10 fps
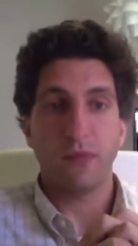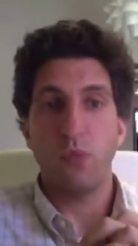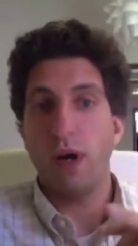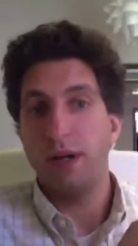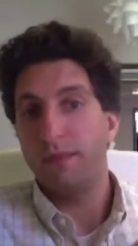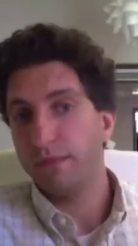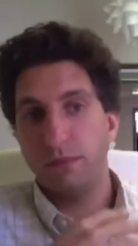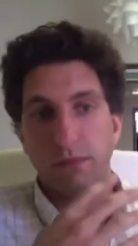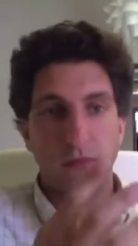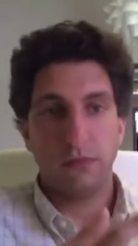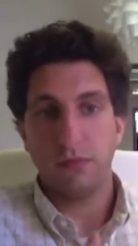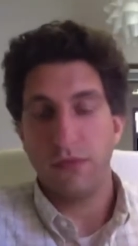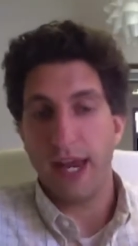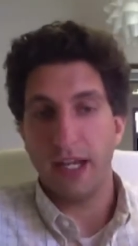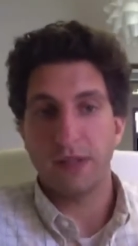what
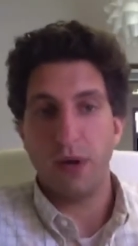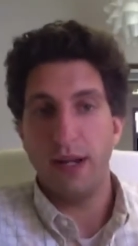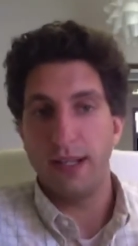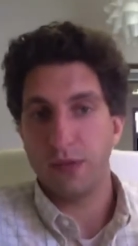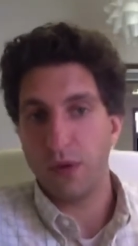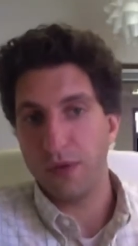that experience,